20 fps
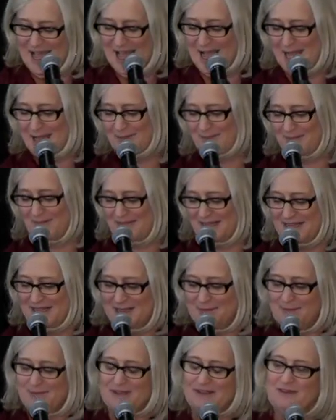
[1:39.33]

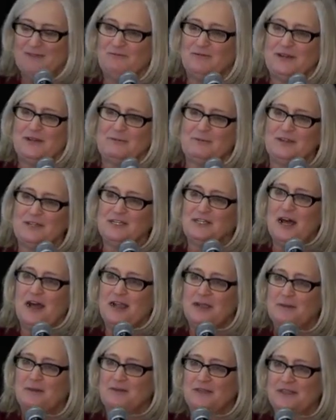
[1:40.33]
But what I'm going to
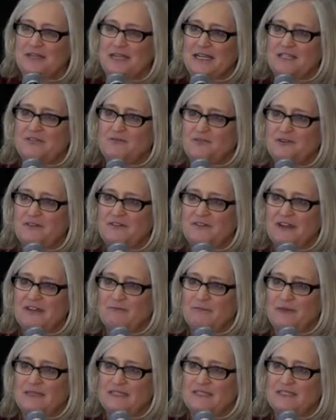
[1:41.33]
talk about in the next
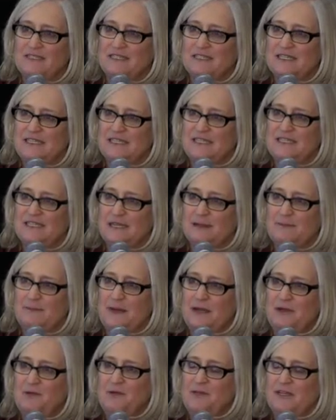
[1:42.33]
45 minutes is
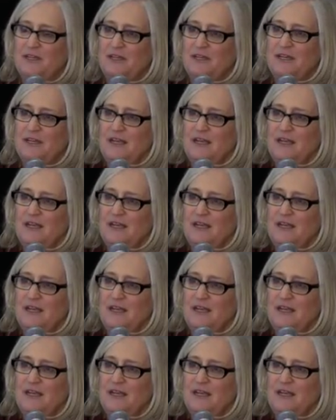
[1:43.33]
about